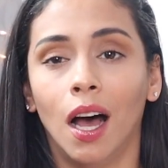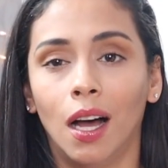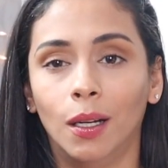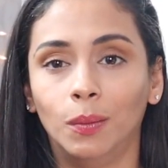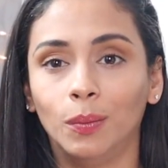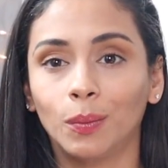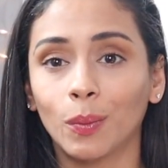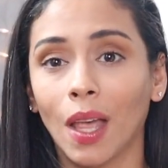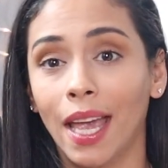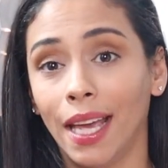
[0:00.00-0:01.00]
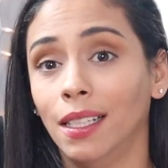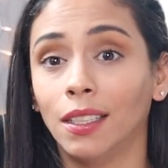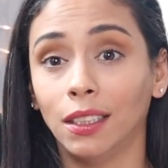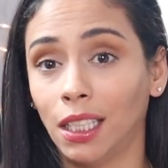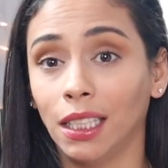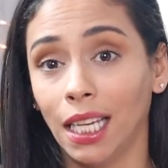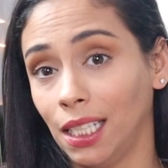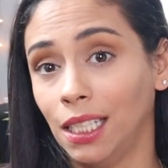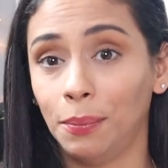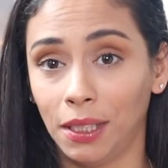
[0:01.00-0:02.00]
and the
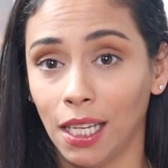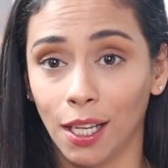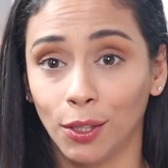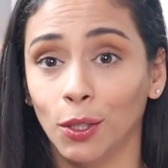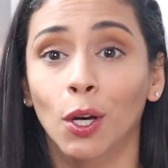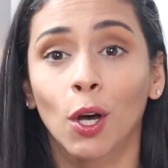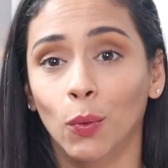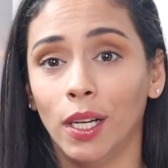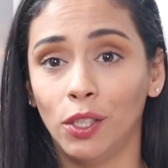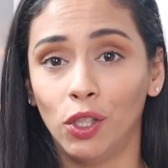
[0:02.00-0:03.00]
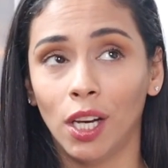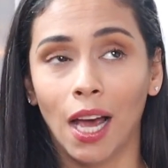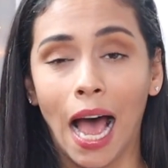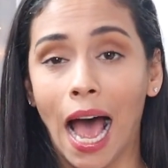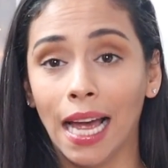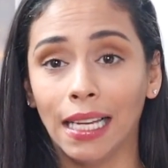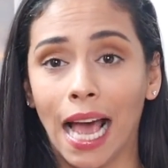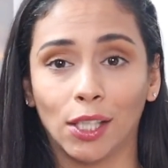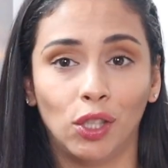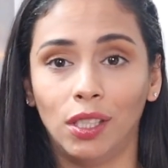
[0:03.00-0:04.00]
late Nipsey Hussle, which I
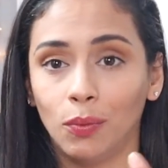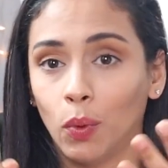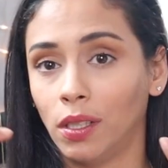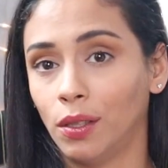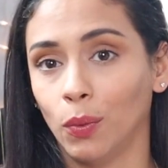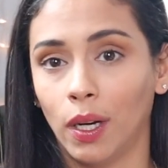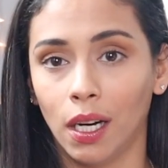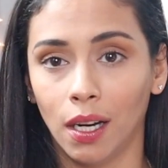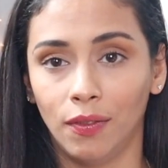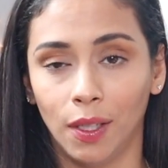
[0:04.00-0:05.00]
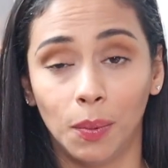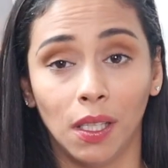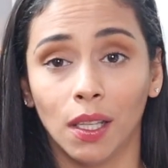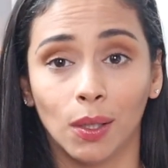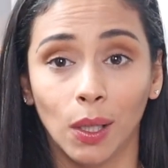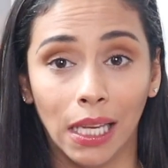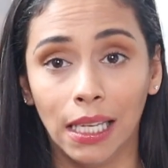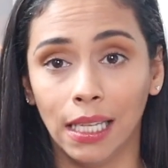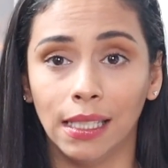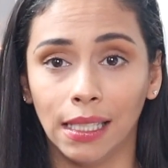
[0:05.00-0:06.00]
actually wasn't aware of Nipsey Hussle
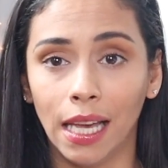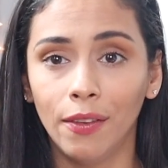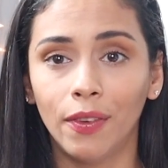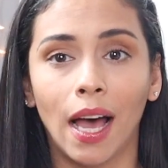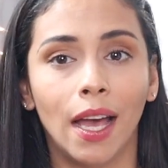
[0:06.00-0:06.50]
in his life.